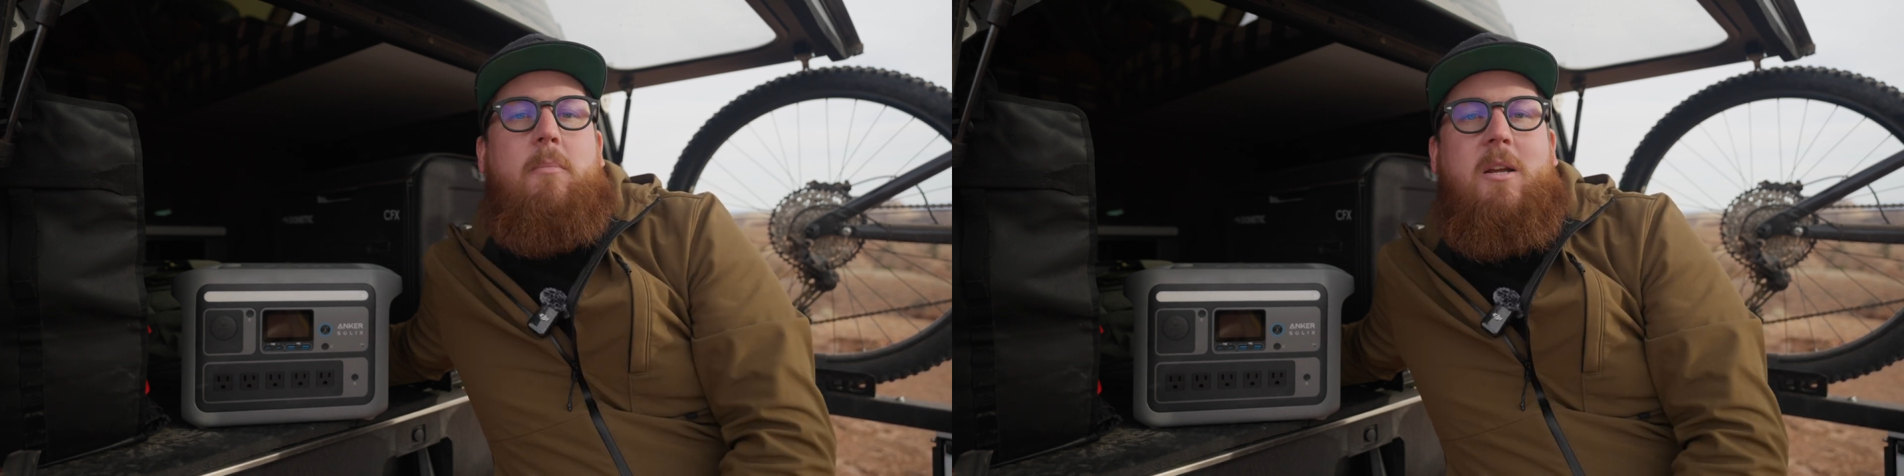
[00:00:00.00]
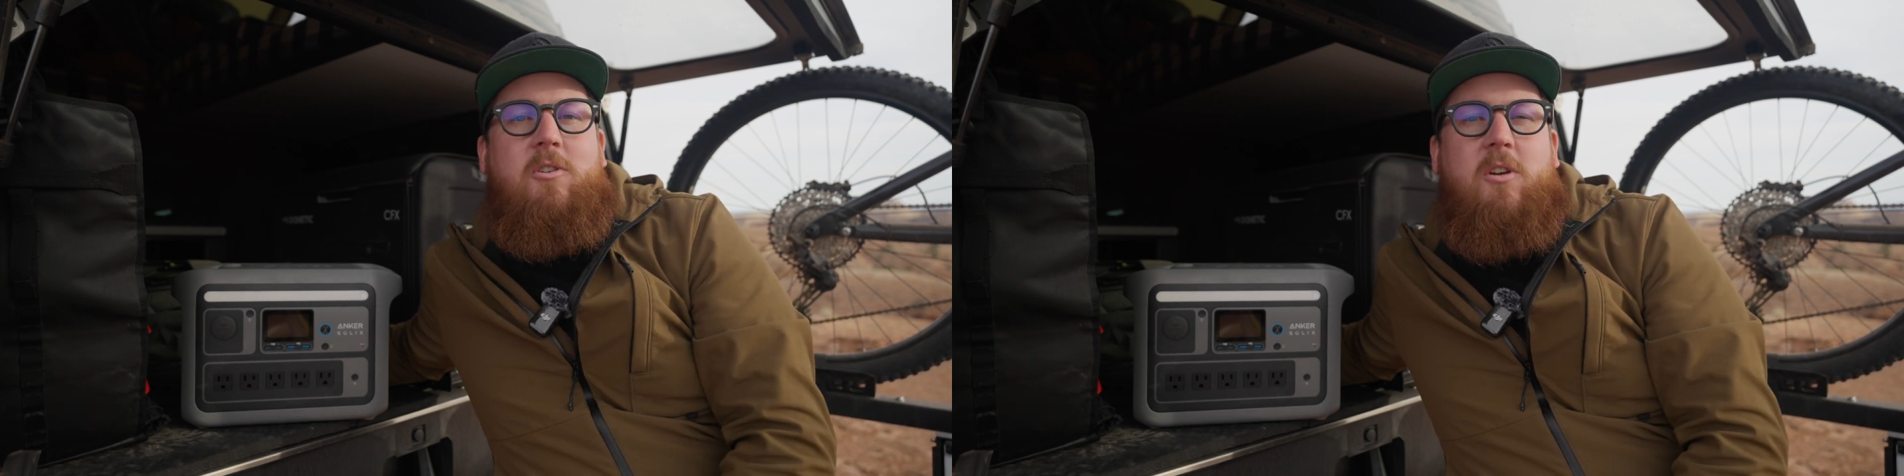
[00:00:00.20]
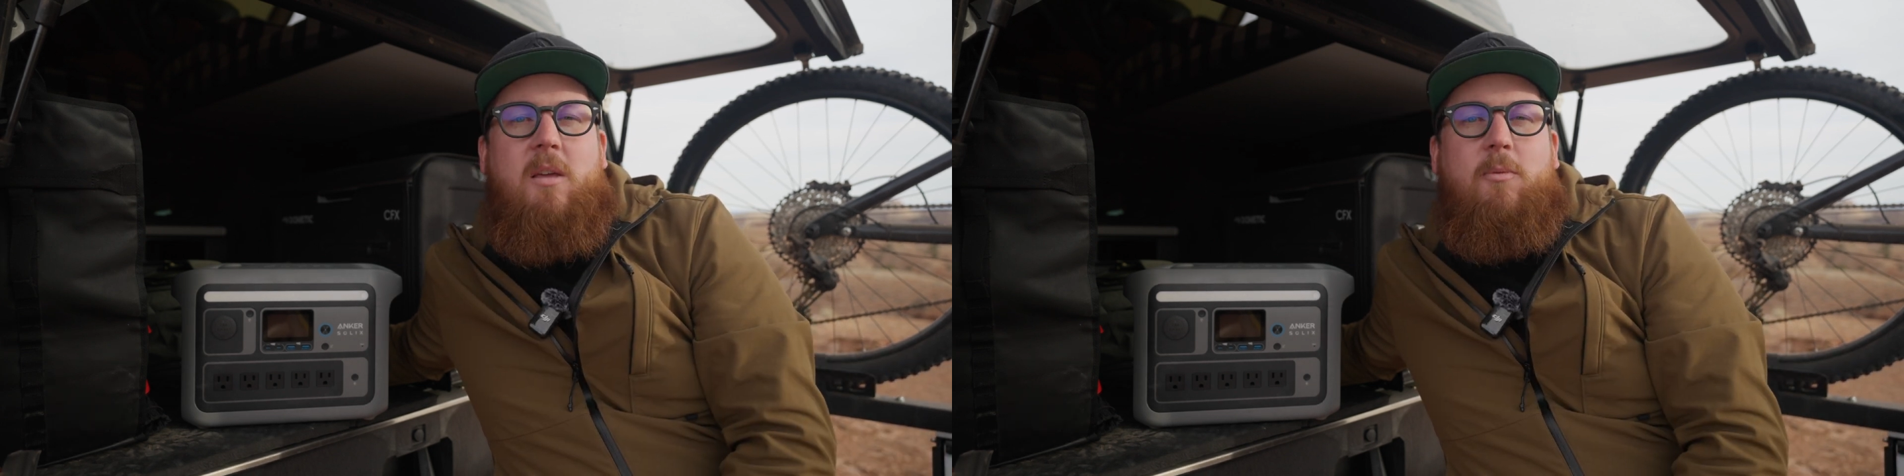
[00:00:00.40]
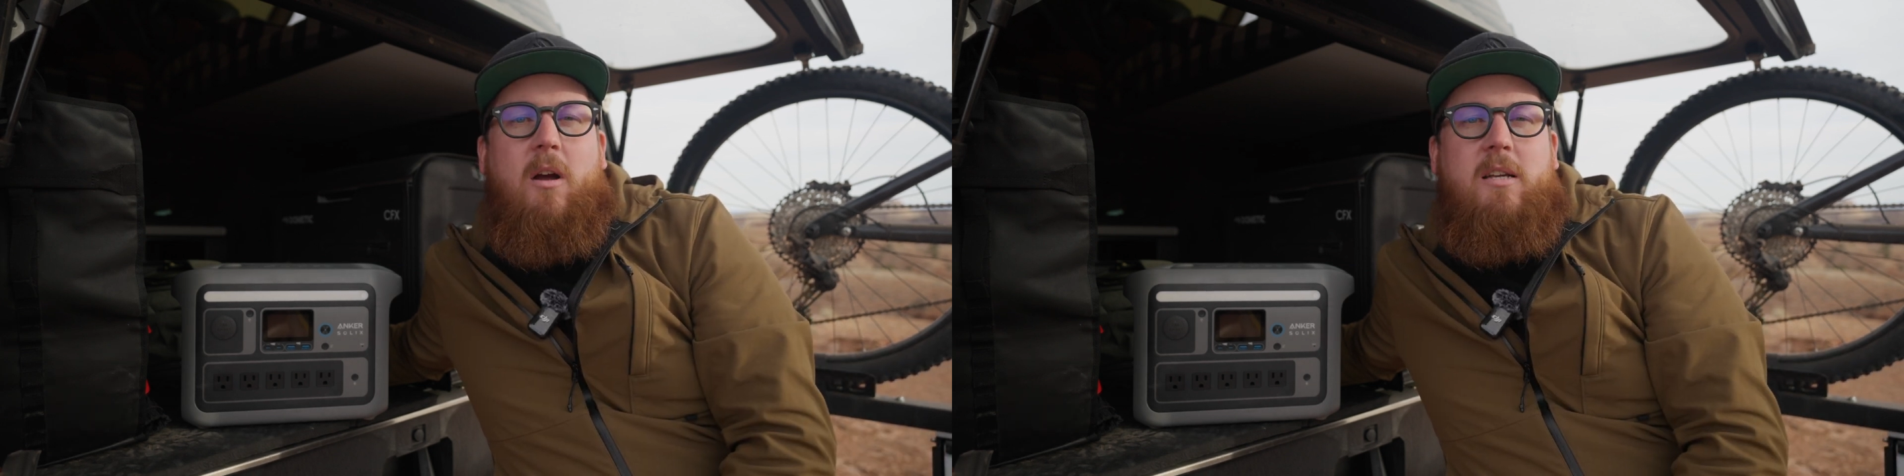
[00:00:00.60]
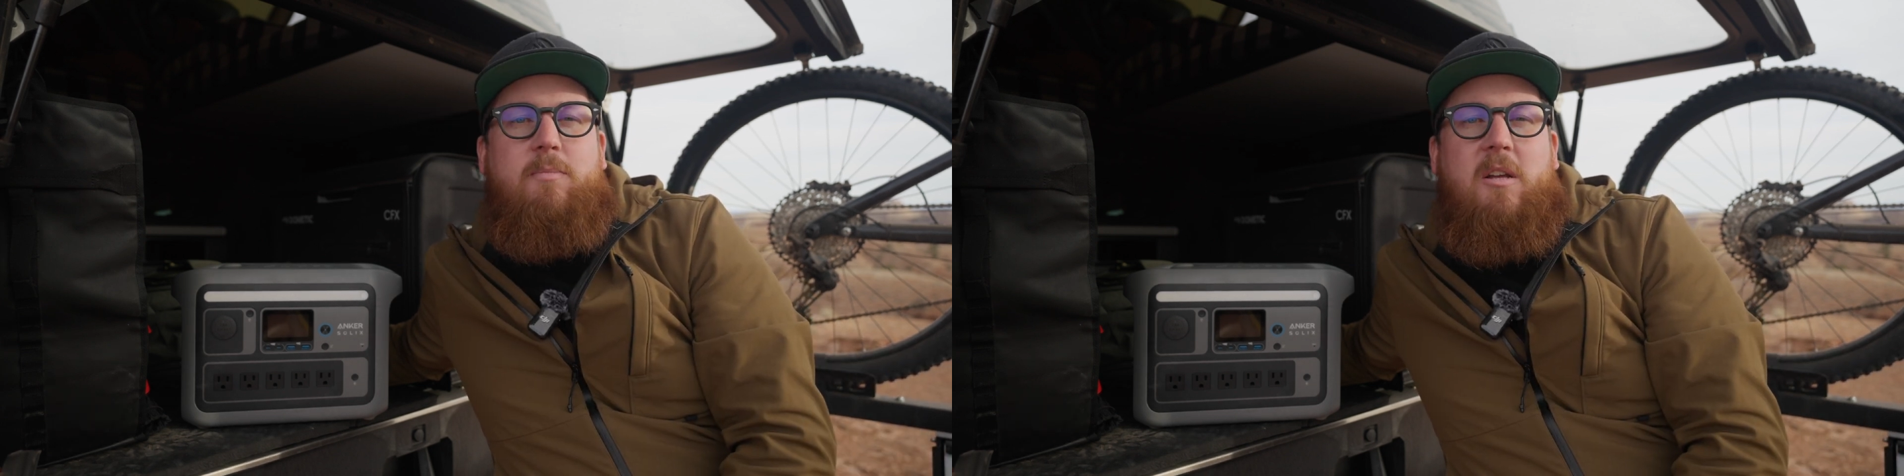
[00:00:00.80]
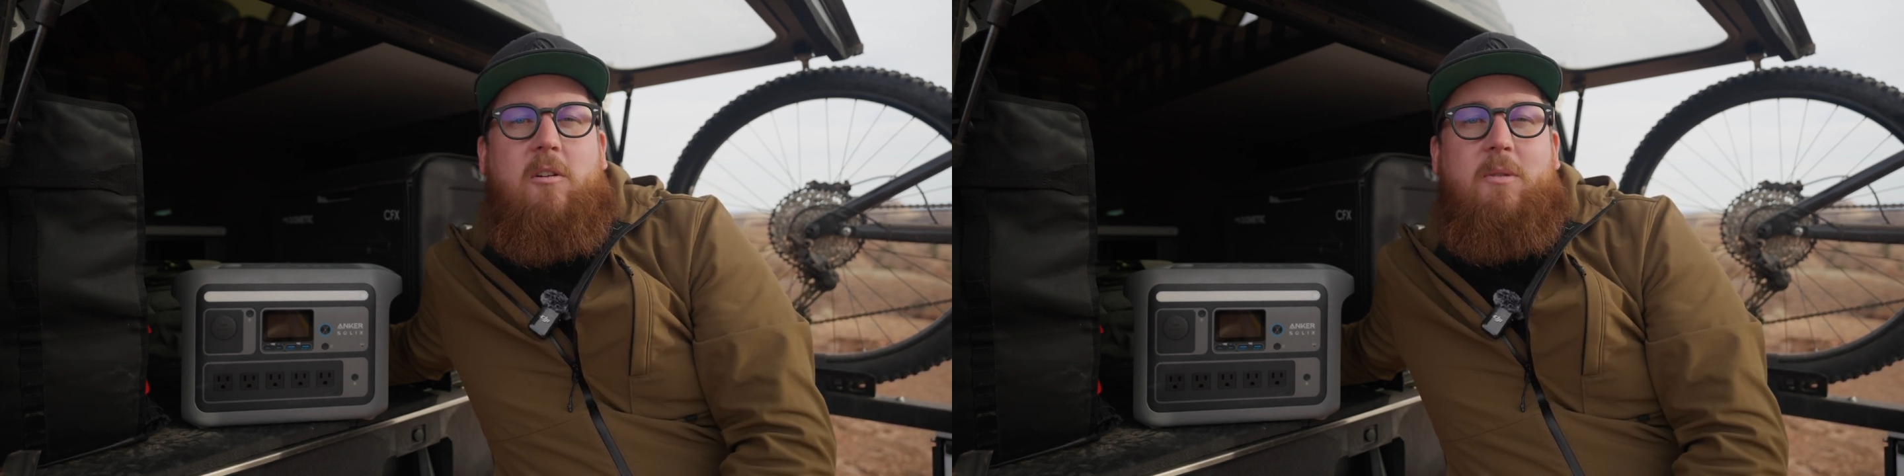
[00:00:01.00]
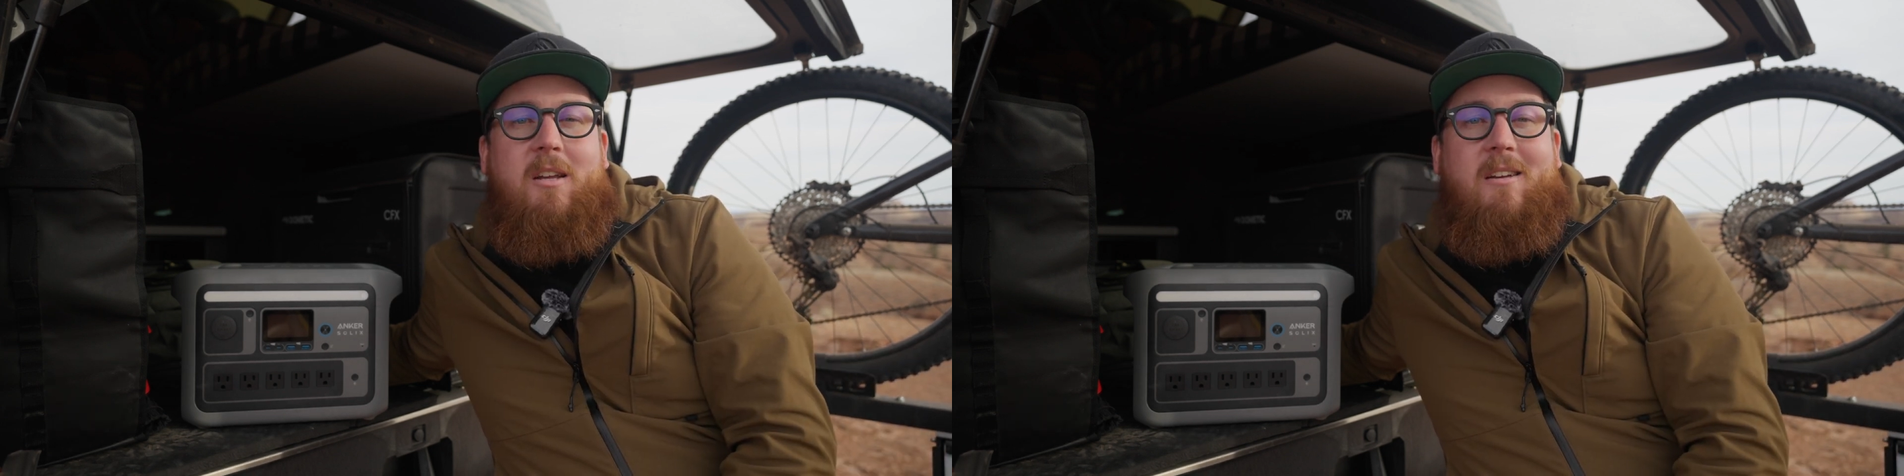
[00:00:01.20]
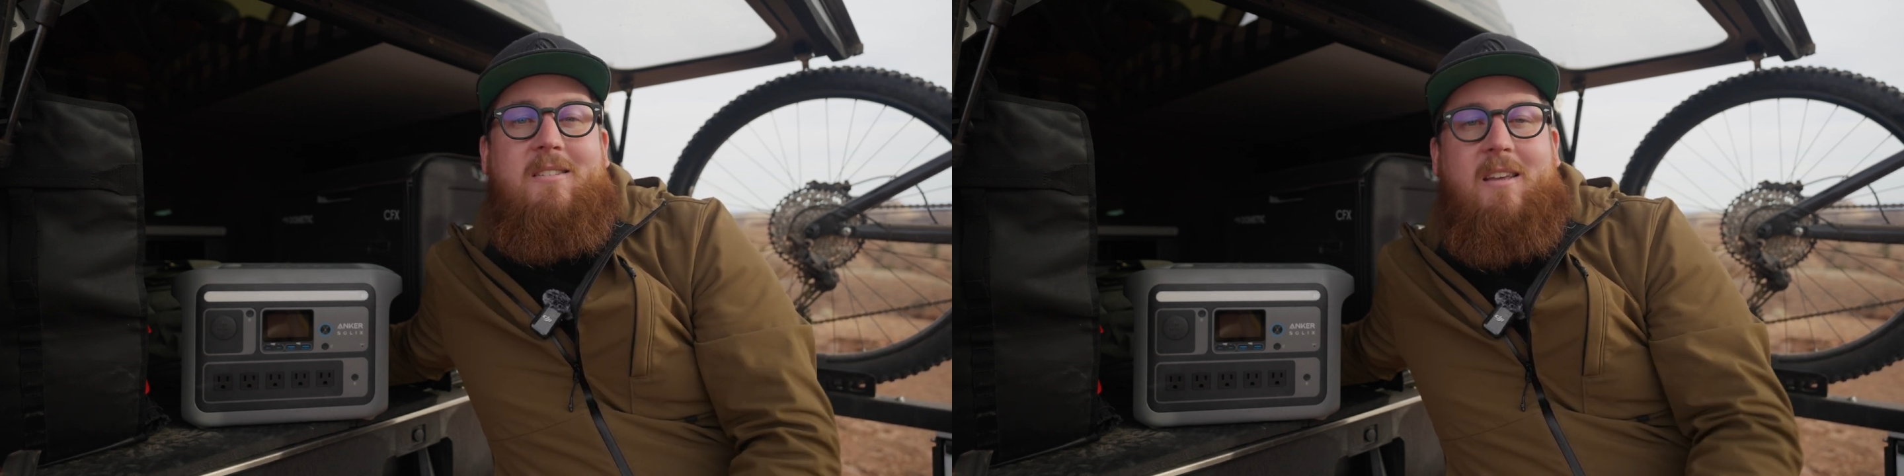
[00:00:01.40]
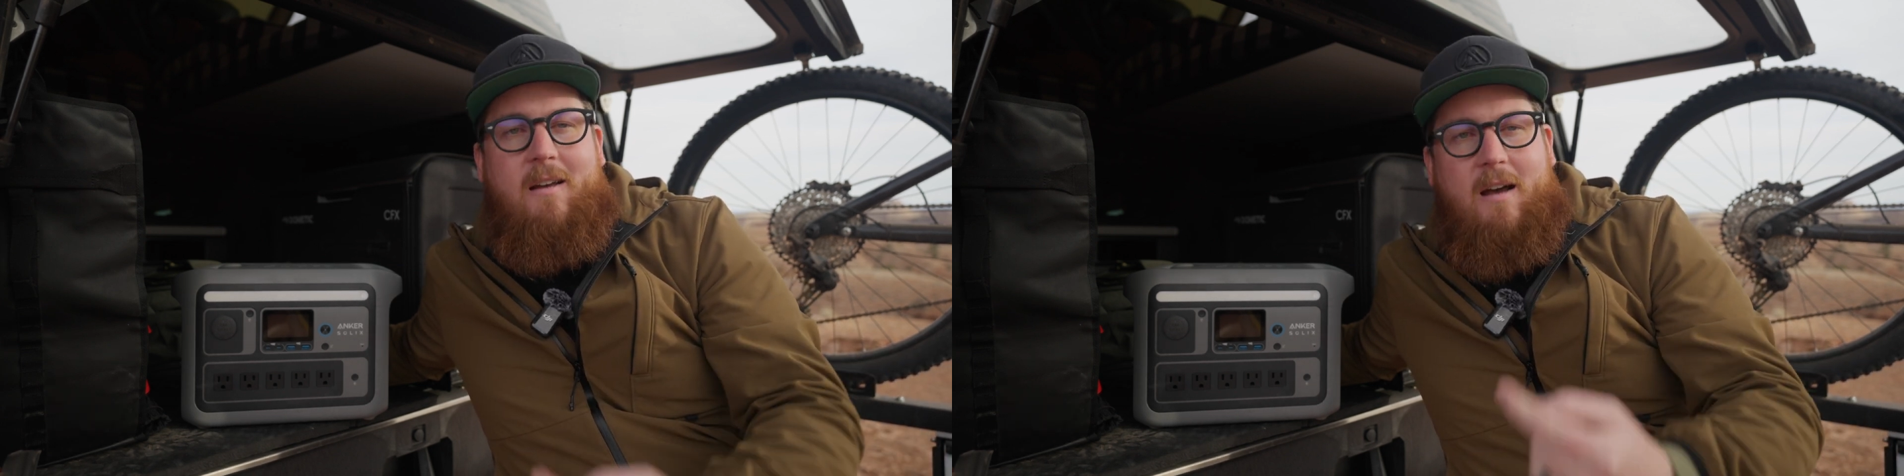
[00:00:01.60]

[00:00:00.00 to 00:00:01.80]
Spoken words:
make sure to keep your eyes peeled because